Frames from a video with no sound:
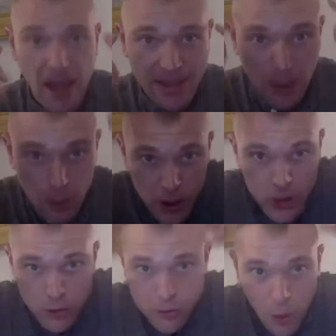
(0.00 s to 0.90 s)
and they were
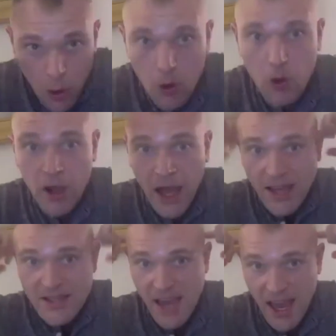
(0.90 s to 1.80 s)
these long
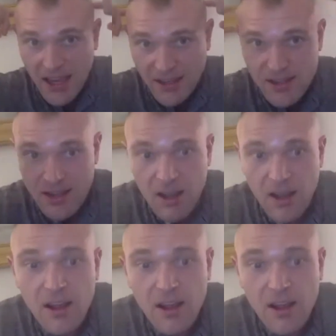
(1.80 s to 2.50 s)
ass heads.